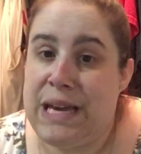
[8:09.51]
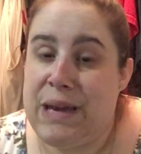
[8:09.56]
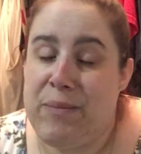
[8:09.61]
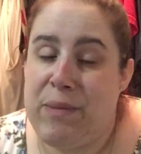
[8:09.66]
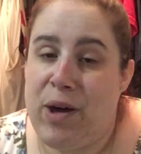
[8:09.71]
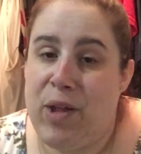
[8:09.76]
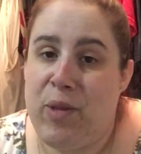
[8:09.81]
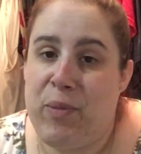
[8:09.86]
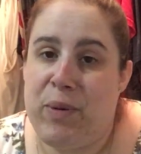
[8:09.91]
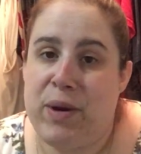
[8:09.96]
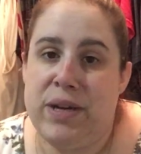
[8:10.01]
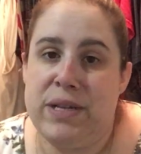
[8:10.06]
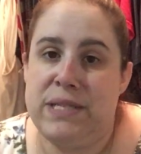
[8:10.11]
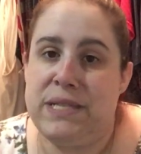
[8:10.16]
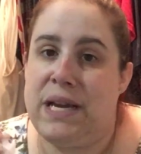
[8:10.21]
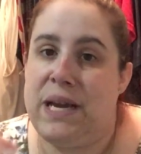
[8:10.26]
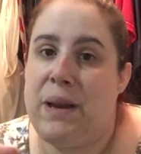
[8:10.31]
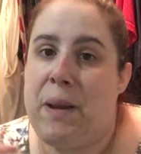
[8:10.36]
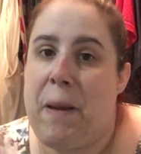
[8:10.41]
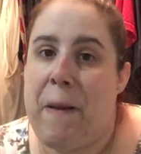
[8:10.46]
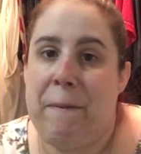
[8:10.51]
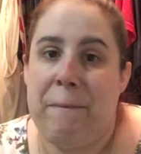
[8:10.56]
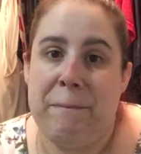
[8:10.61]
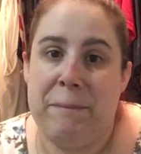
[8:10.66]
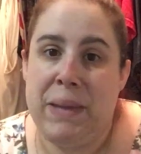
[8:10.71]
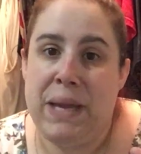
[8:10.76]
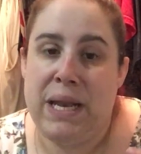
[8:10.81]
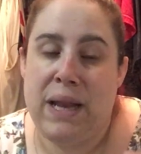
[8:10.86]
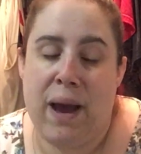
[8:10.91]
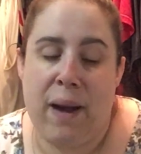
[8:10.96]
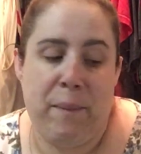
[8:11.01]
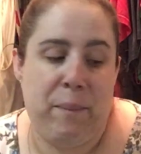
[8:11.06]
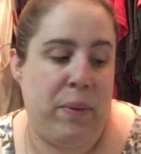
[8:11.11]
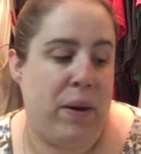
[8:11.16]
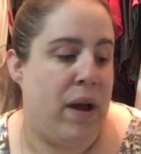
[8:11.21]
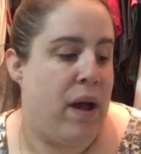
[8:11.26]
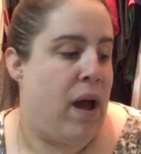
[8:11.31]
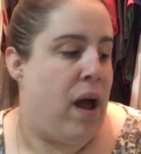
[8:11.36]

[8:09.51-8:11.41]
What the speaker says: email the person, meet up.